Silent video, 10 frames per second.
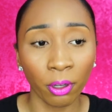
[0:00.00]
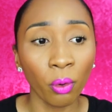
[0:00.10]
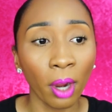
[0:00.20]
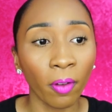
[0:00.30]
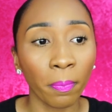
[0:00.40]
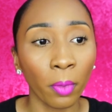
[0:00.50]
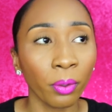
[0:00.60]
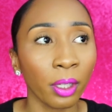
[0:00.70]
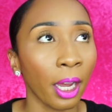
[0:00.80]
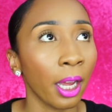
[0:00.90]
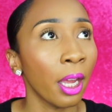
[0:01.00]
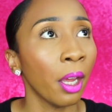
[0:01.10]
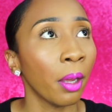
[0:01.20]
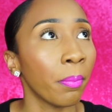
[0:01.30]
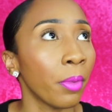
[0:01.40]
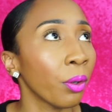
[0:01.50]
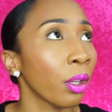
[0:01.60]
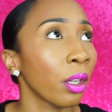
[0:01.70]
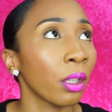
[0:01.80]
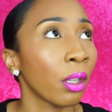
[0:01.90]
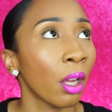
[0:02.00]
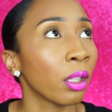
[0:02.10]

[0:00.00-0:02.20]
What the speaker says: and you have multi-million